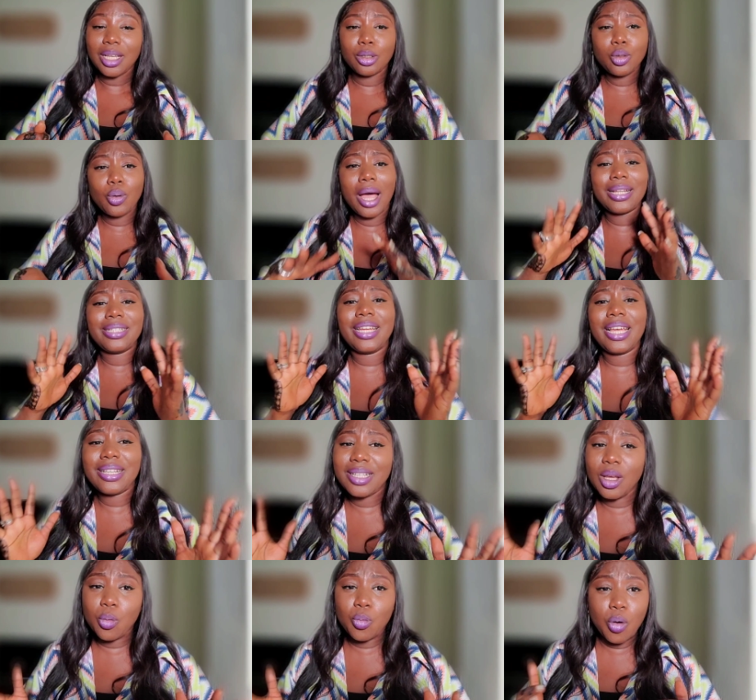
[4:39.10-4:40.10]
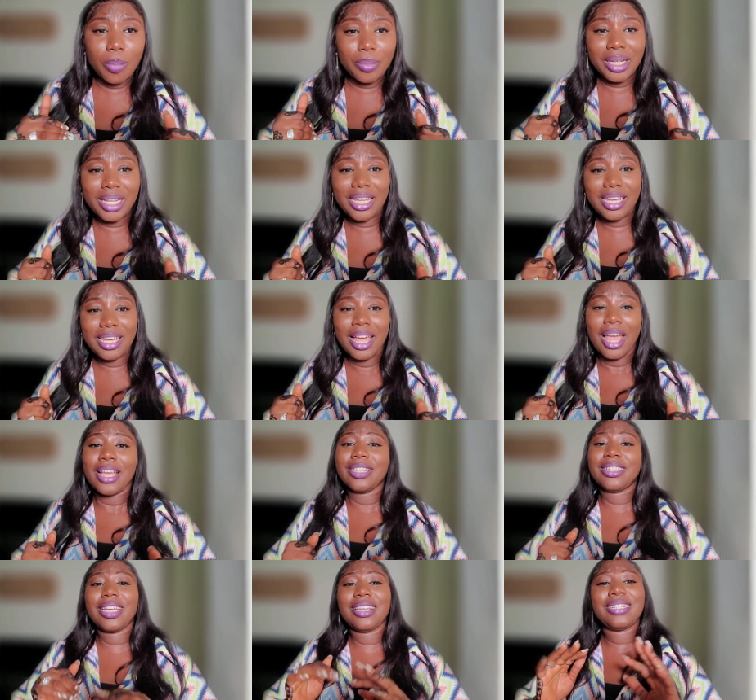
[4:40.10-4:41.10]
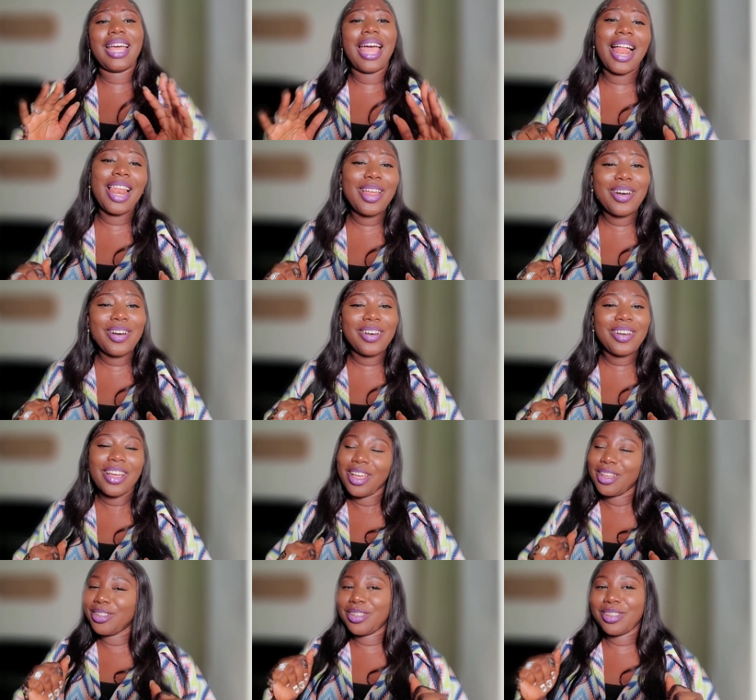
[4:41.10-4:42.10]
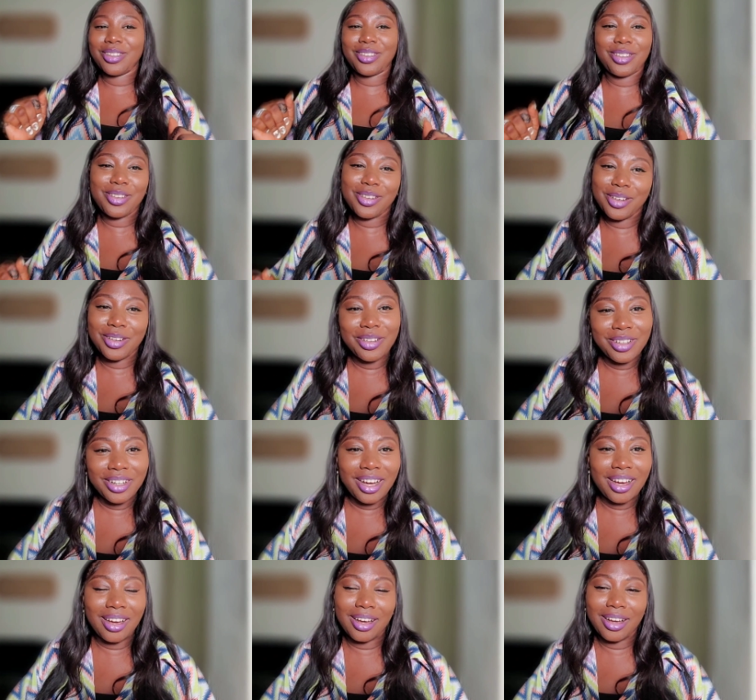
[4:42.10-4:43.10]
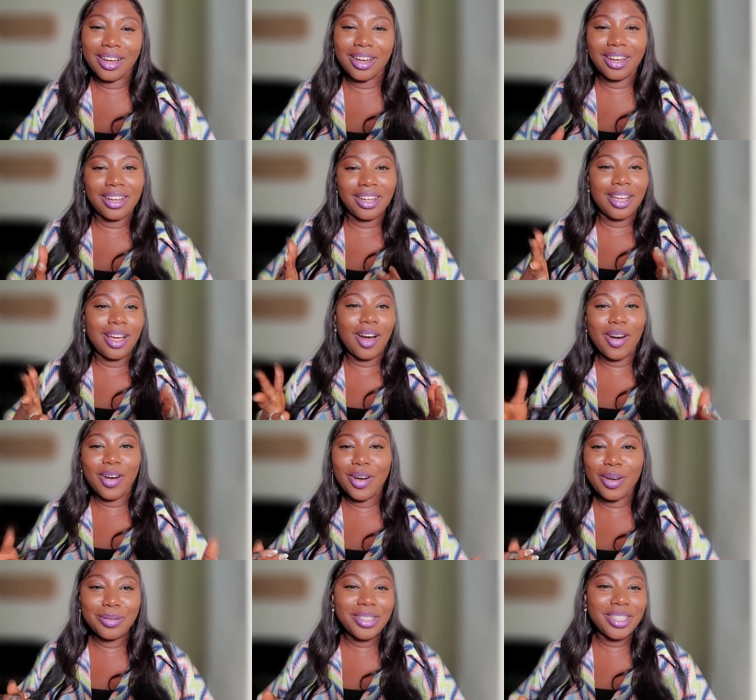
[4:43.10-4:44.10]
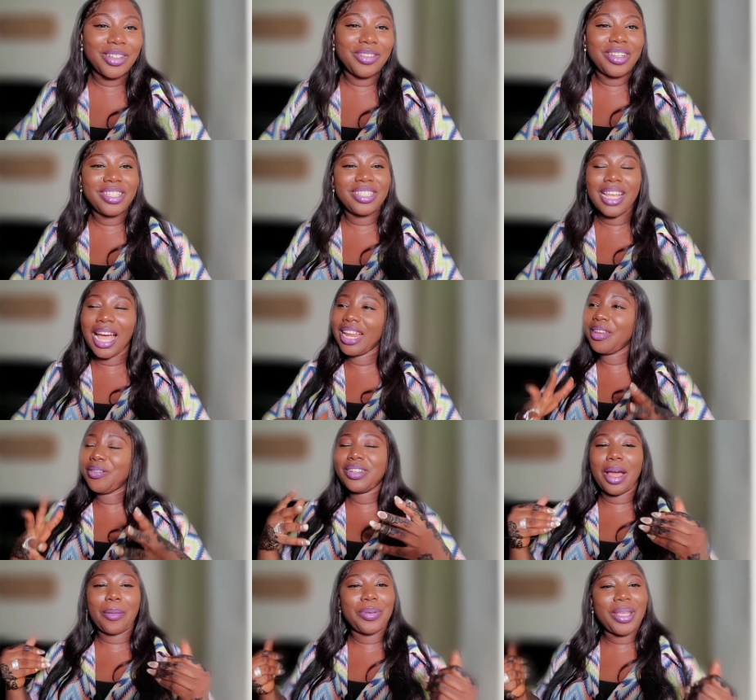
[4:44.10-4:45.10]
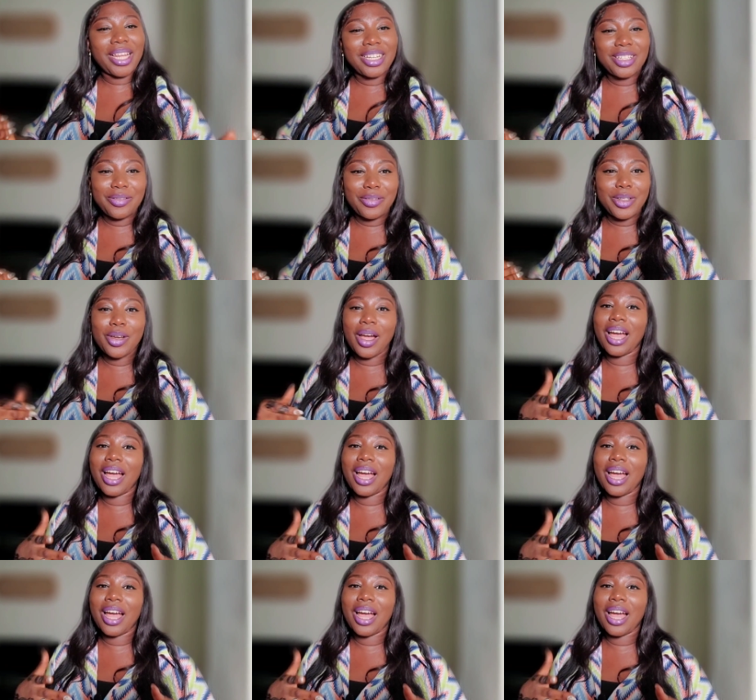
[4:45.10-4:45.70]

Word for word: So Adaeze warmly says hello to, you know, uh, Ogom series and even appeared in the video.